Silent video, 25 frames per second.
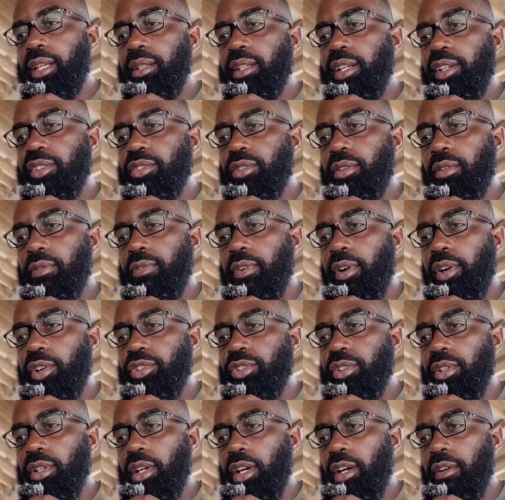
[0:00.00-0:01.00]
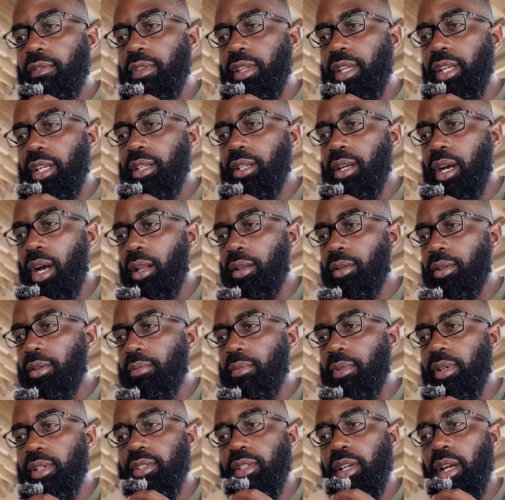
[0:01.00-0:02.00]
digital version of the dollar
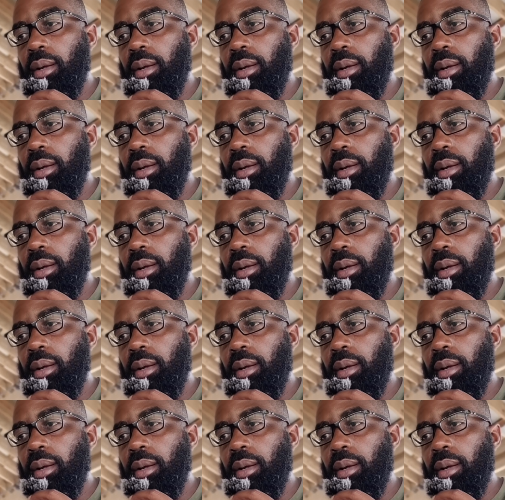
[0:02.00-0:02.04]
must